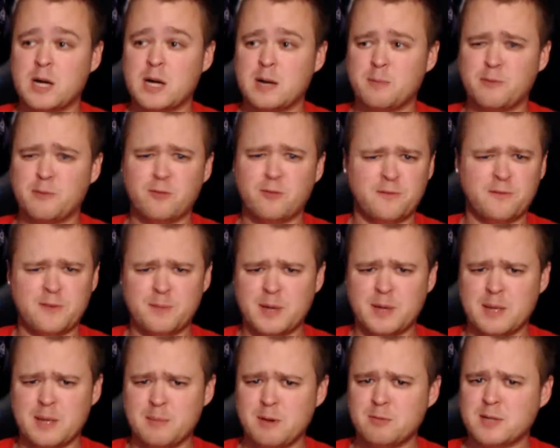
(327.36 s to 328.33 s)
uh, before the
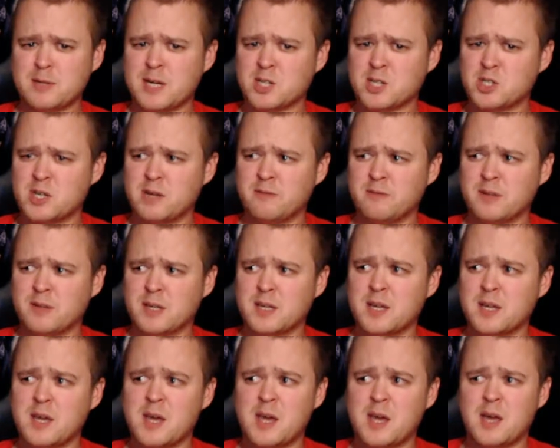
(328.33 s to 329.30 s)
film came out. Actually, I
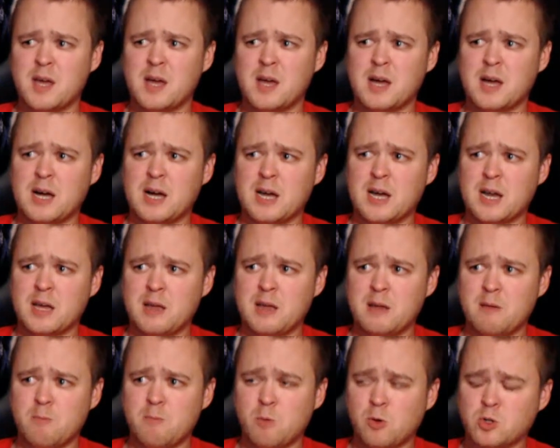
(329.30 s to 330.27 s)
think, and
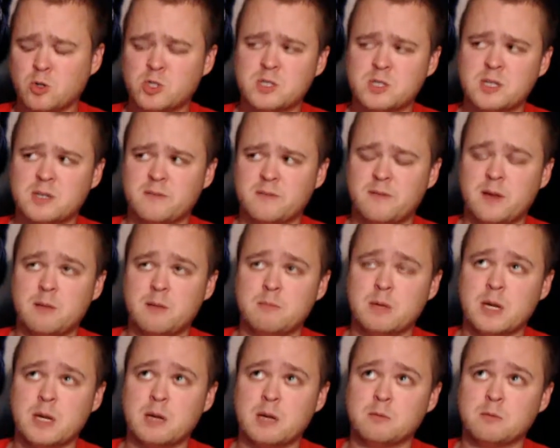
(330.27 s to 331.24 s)
I watched this
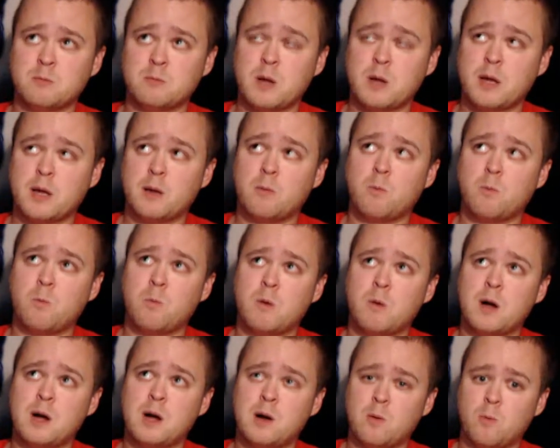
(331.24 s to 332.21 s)
film and I was like,
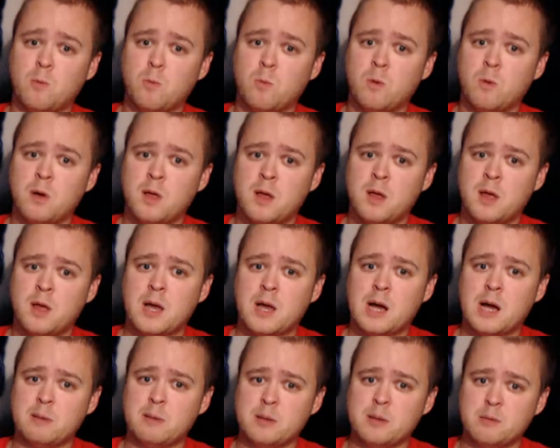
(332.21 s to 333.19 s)
wow.
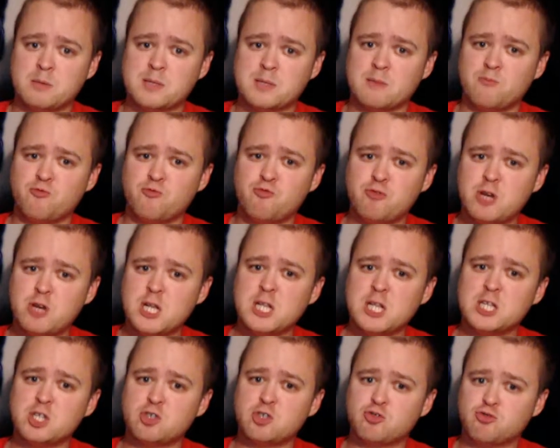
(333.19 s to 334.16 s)
I mean, there was some
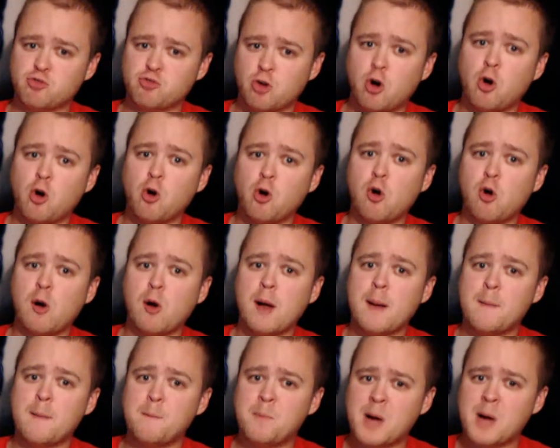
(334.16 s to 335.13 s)
really
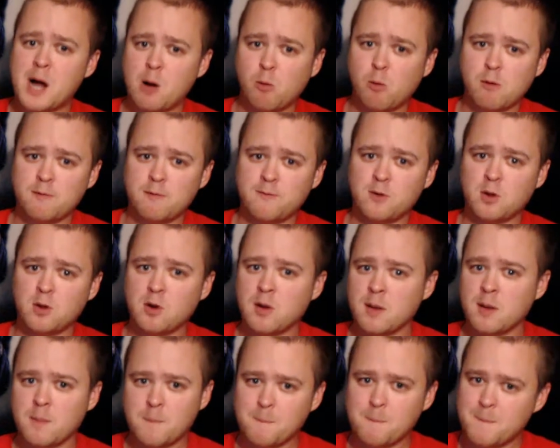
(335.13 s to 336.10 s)
strong,
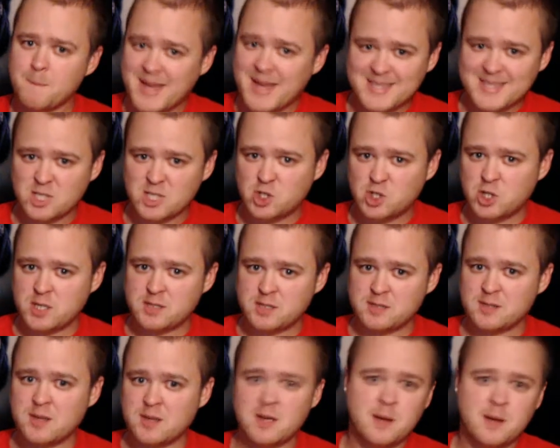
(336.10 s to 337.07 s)
powerful
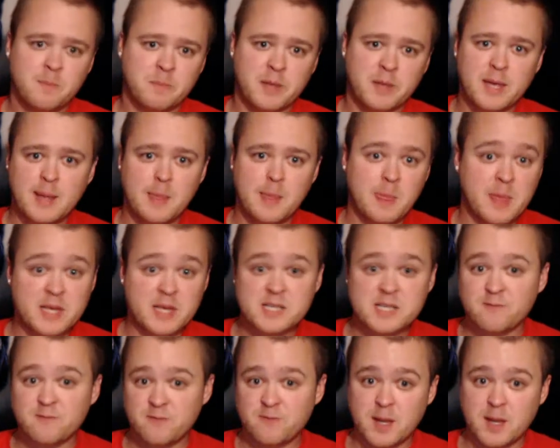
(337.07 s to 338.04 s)
messages in
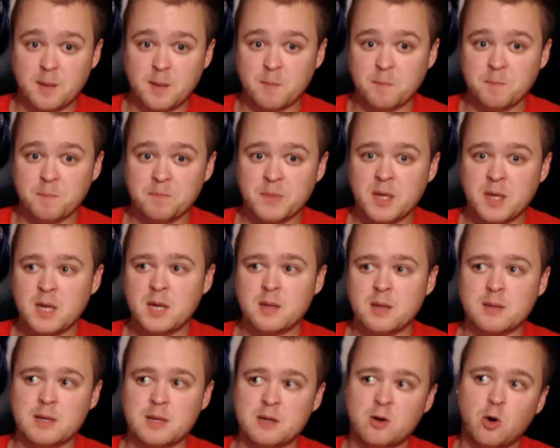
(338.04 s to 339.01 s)
this film
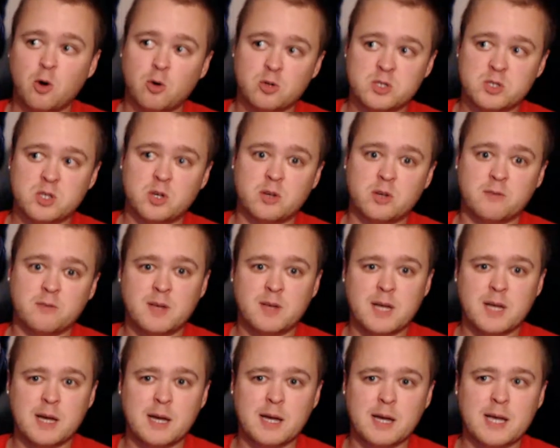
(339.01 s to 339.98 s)
that all sort of
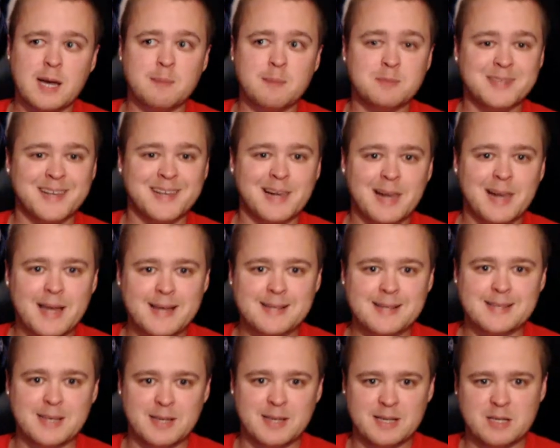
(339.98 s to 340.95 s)
uh, come to
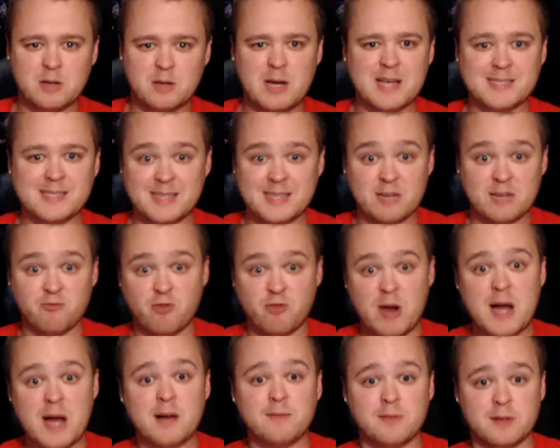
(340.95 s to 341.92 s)
light it, as it
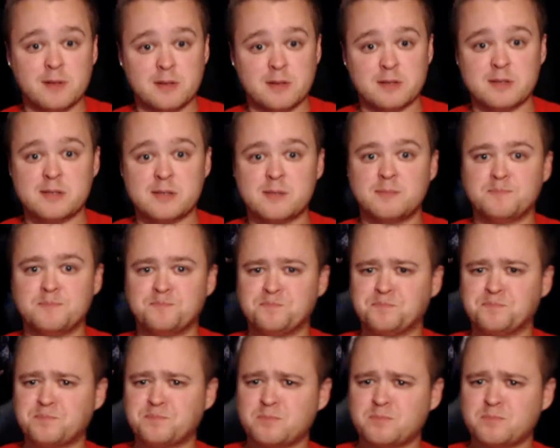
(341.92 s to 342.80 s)
unravels